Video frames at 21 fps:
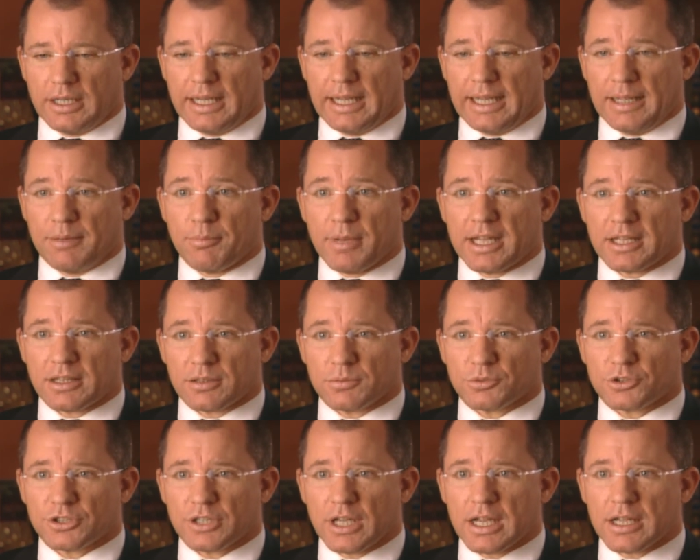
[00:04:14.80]
and make
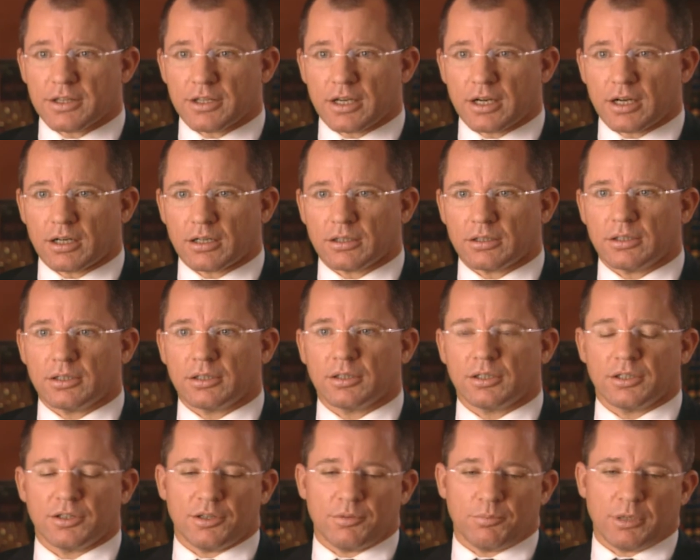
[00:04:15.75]
them stay there.
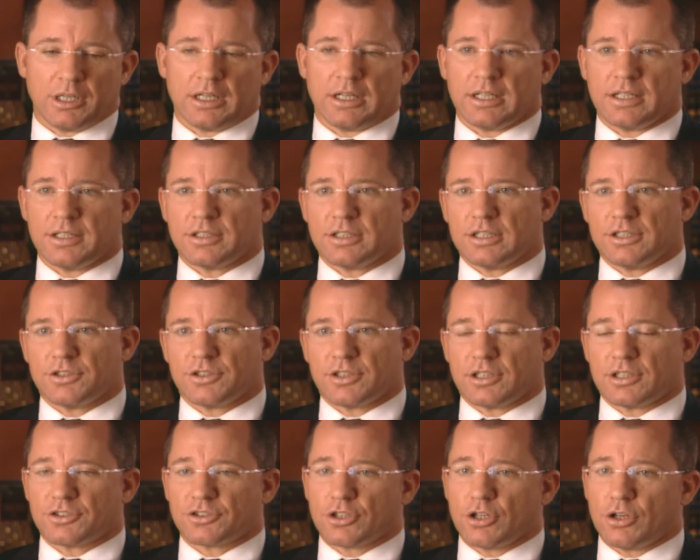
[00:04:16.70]
The minute he sees
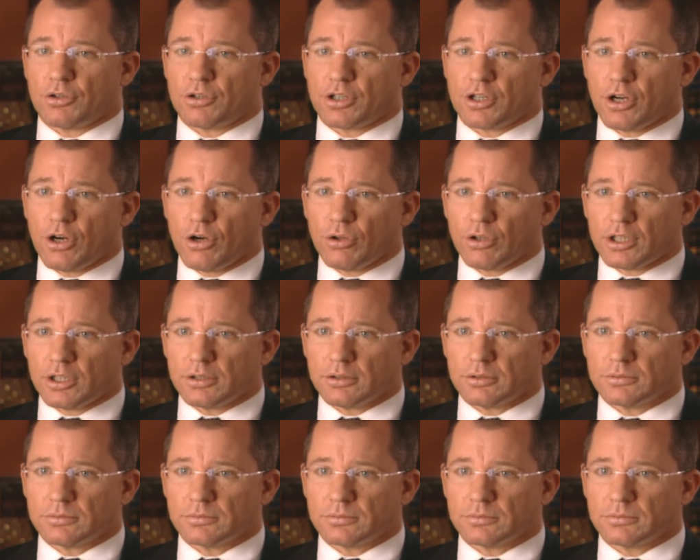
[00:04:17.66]
that it's Coca-Cola
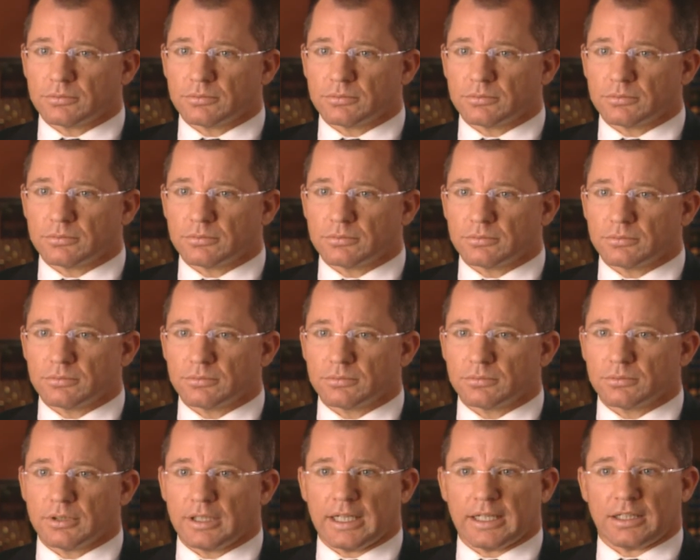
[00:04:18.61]

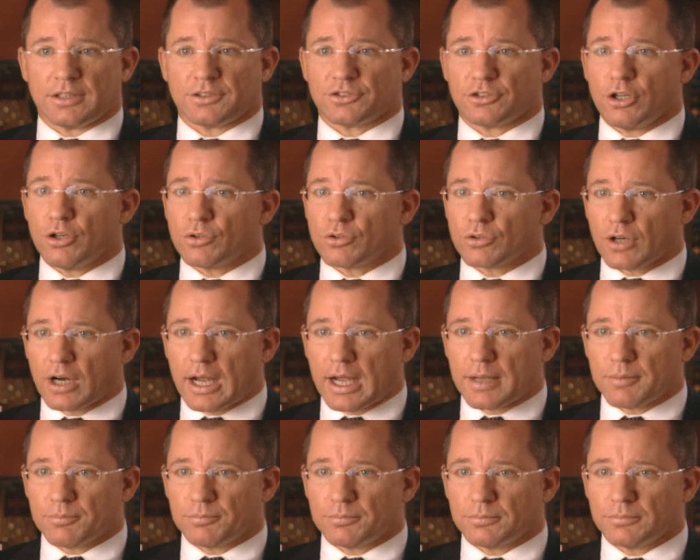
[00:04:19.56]
and it's no
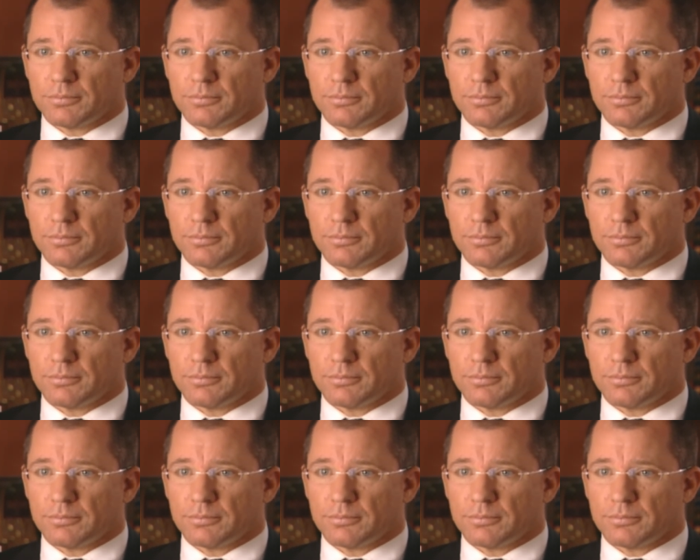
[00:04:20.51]
crime,